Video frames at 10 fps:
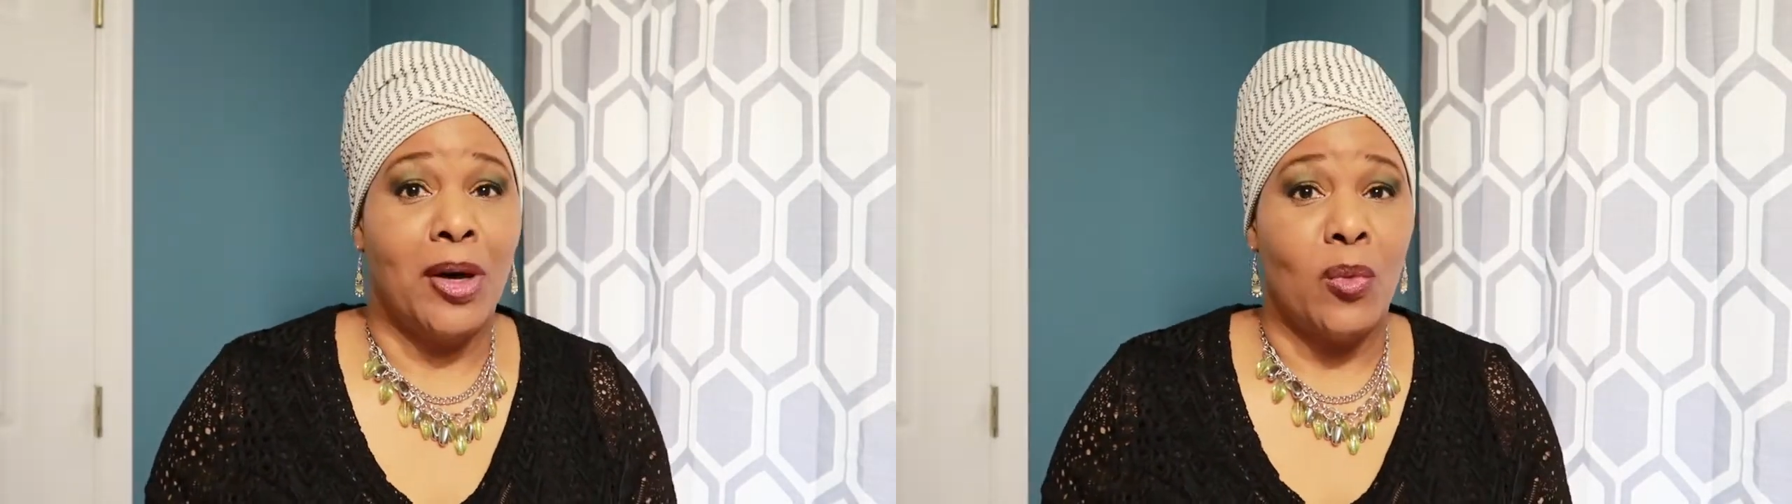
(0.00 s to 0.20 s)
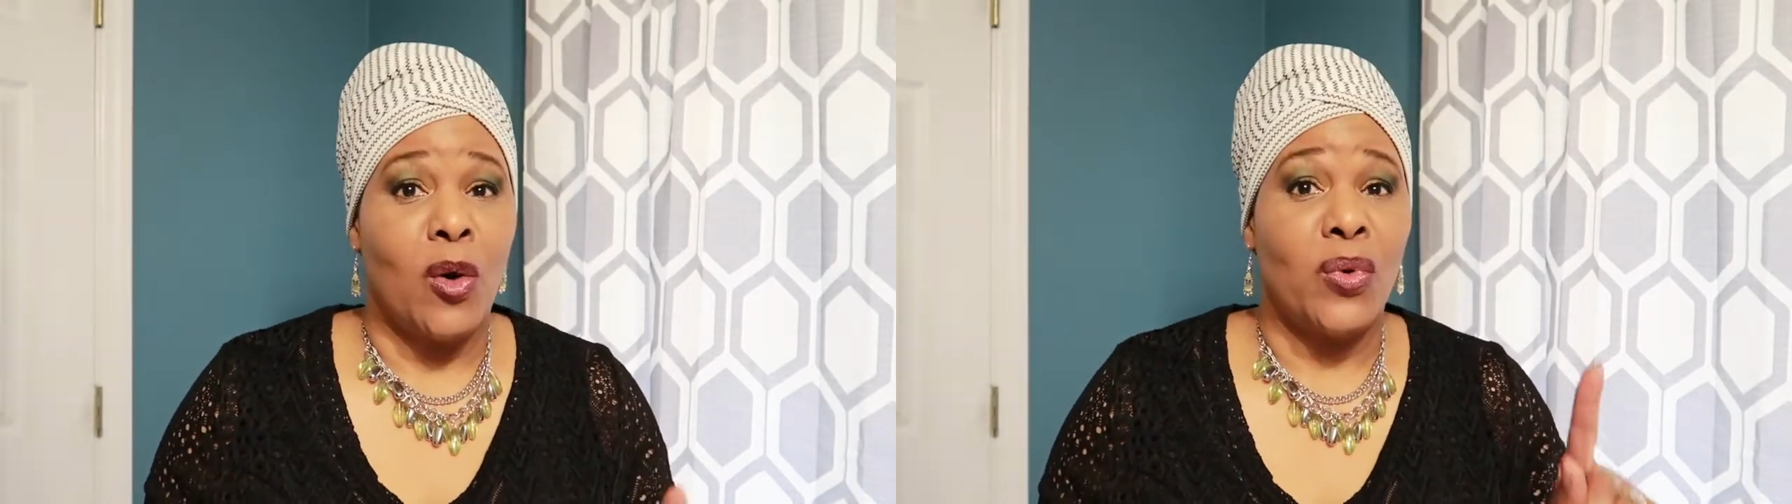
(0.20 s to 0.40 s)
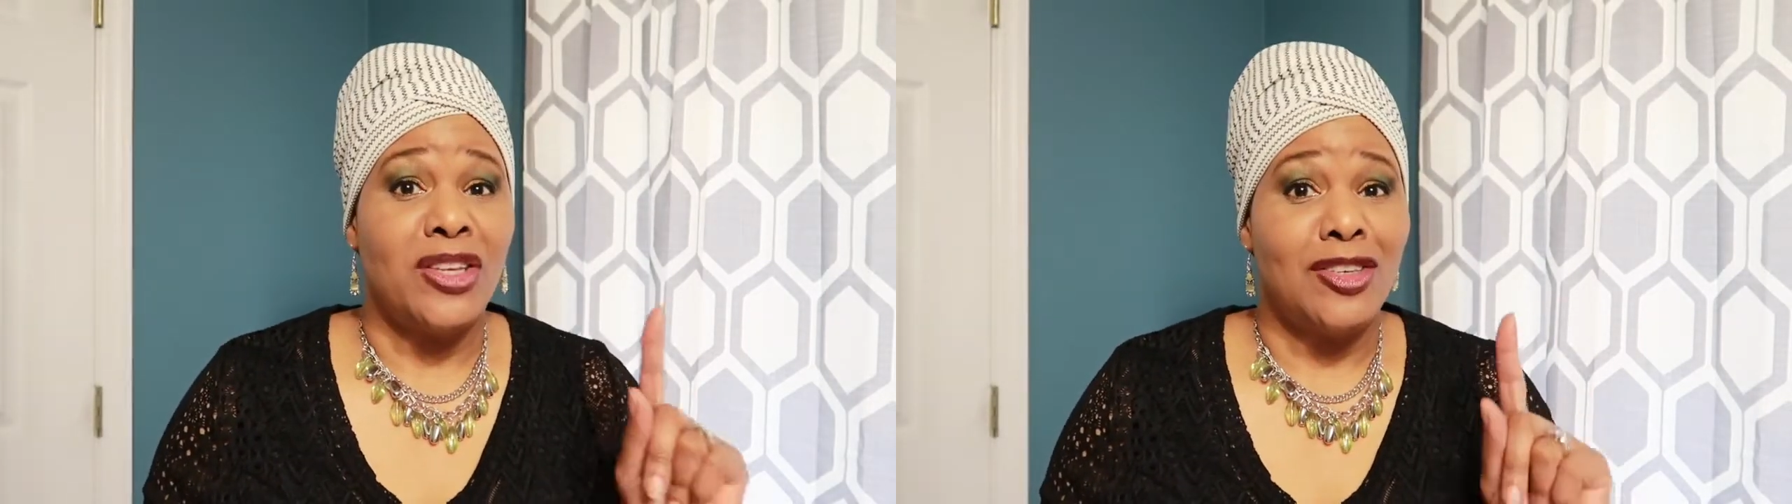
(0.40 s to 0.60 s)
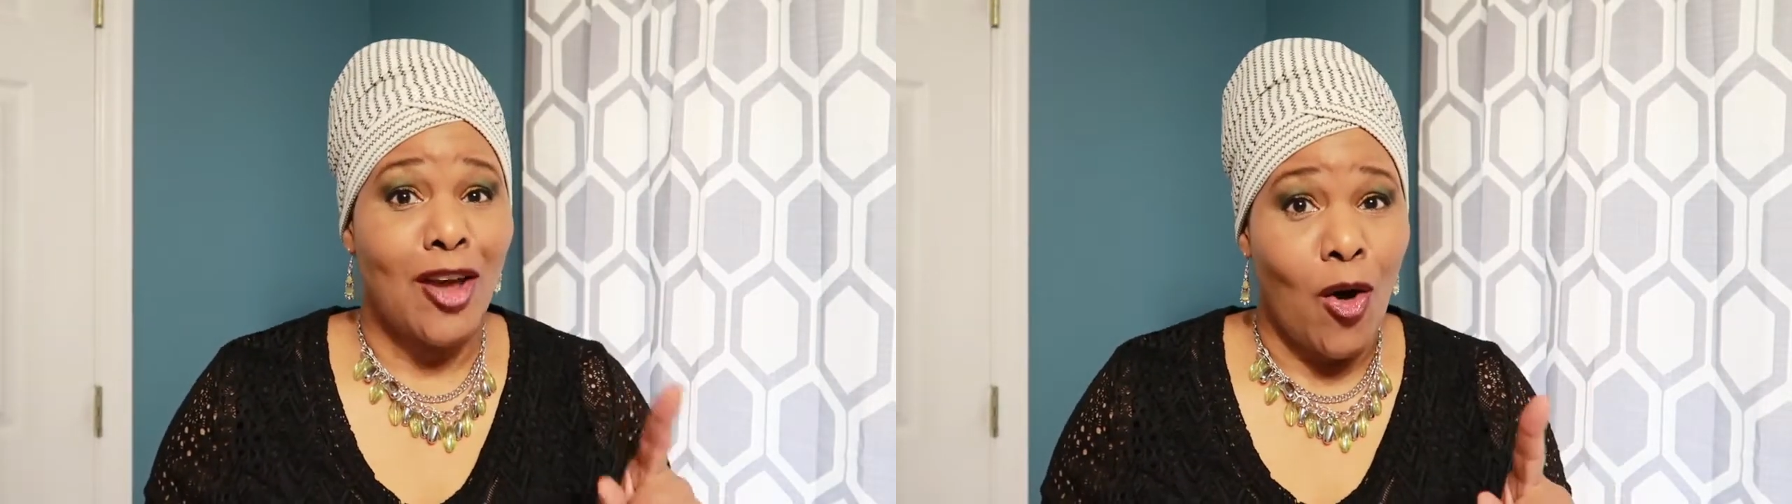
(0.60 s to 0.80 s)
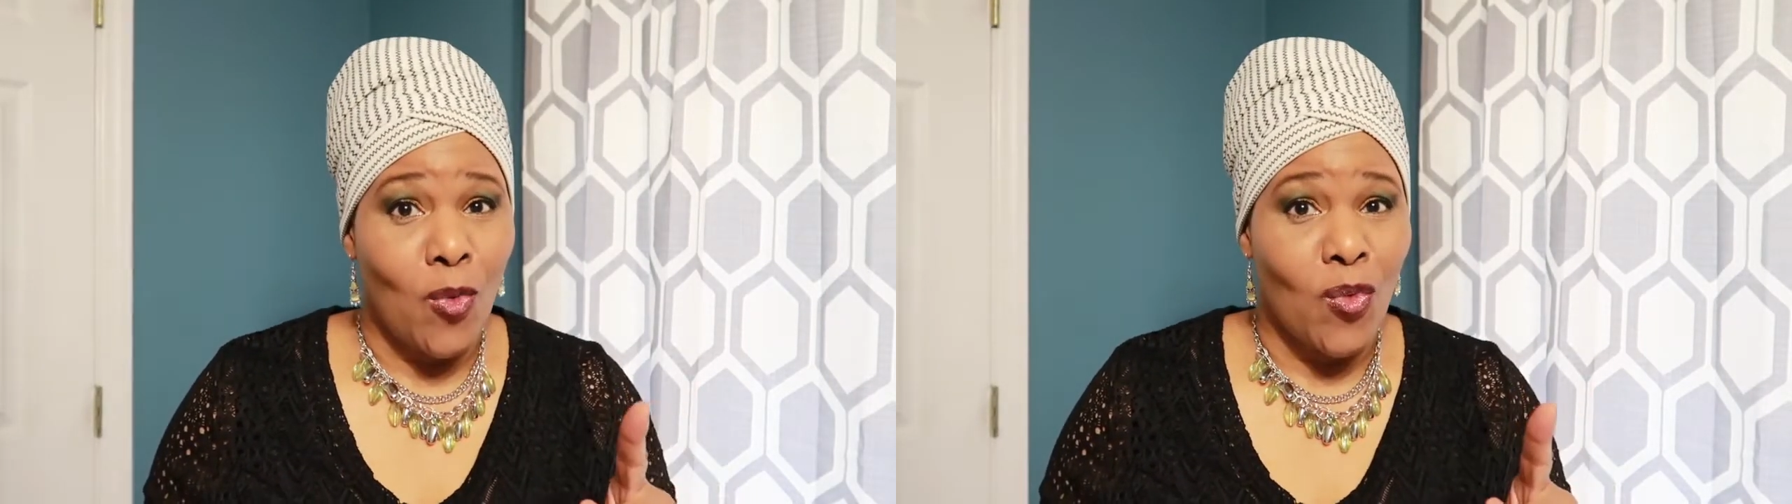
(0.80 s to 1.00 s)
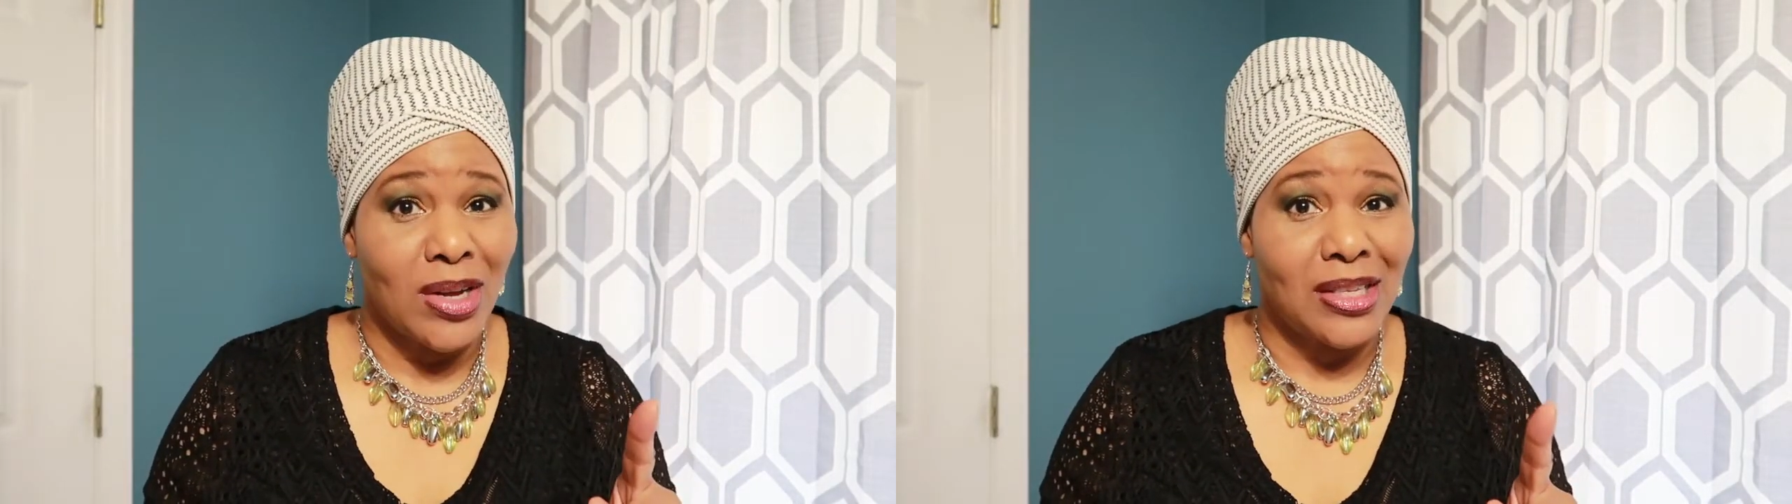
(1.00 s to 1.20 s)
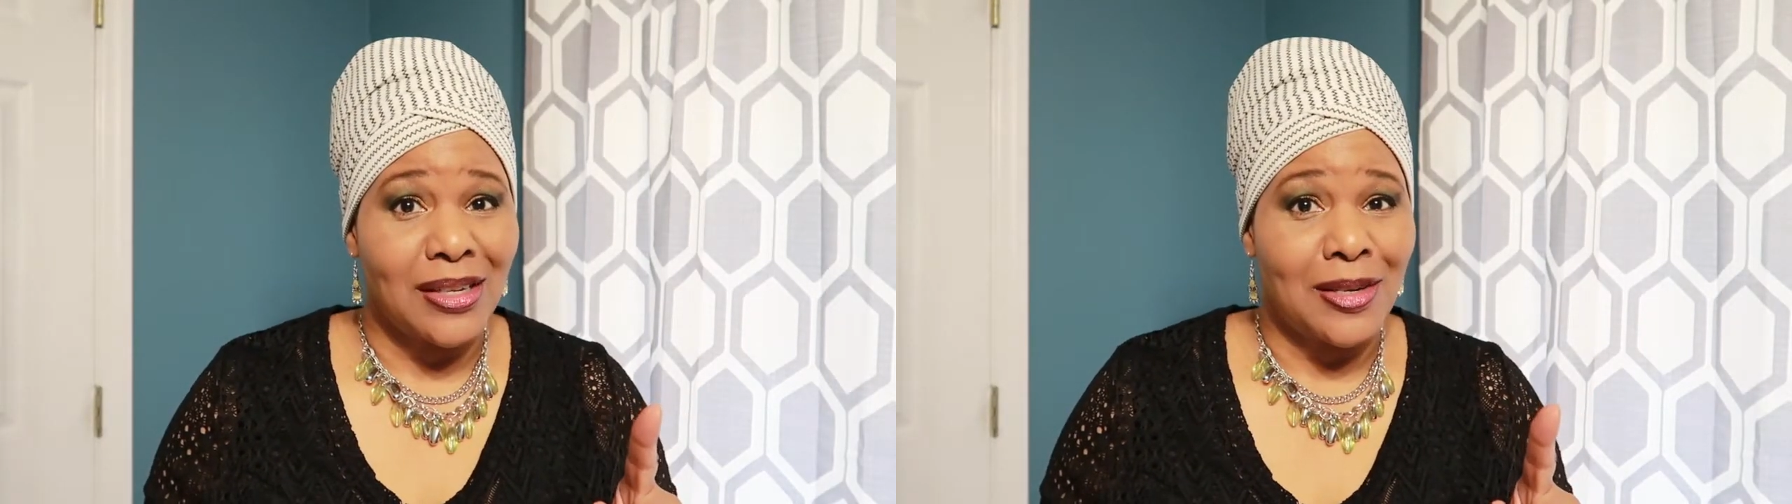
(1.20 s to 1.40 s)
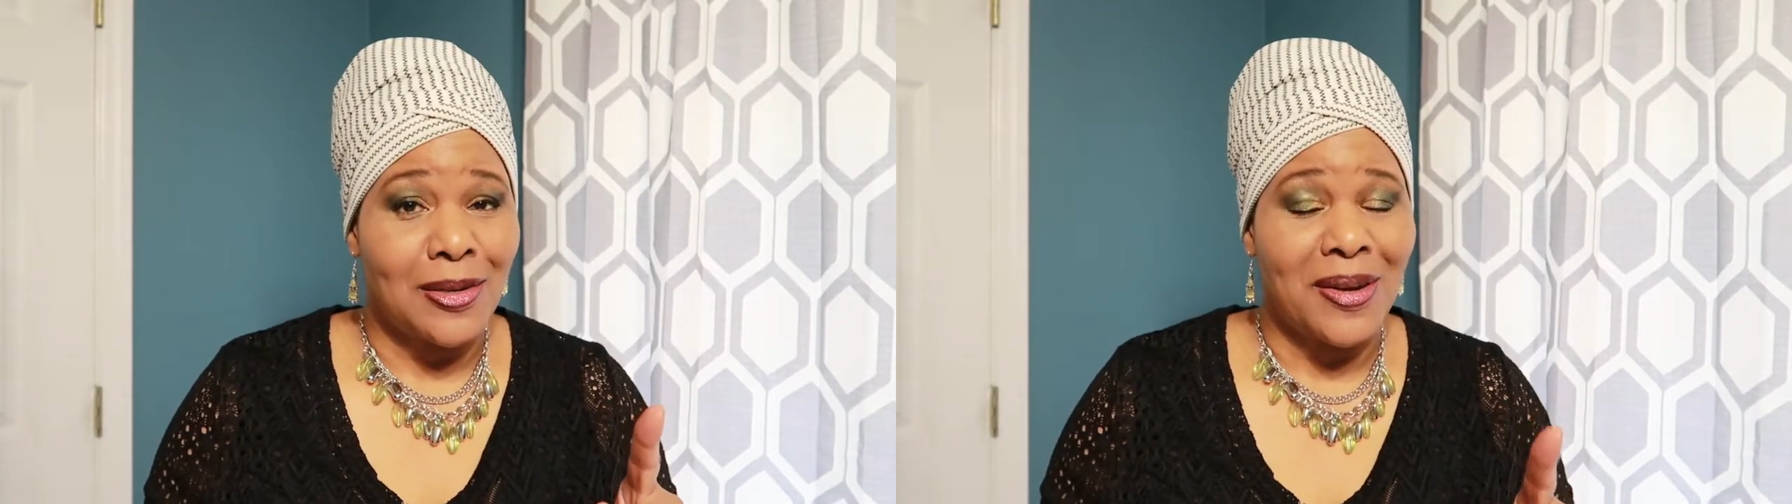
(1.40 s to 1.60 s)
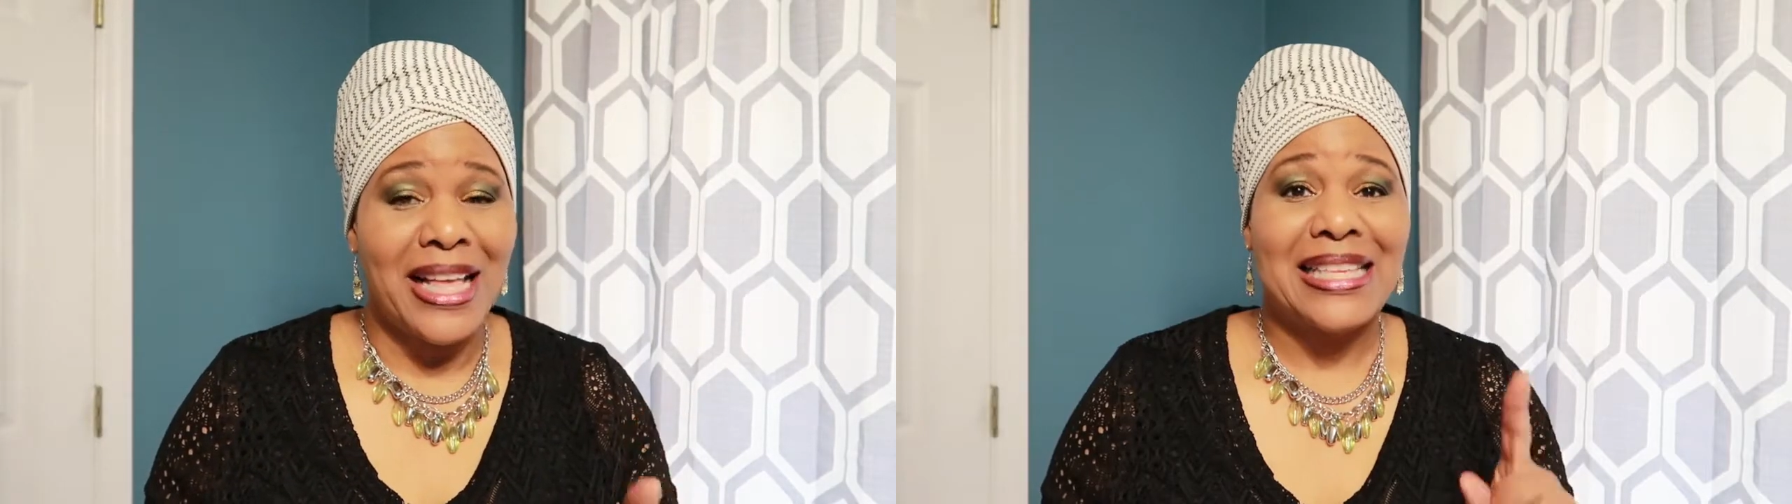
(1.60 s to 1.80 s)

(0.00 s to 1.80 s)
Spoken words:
But what we don't want to do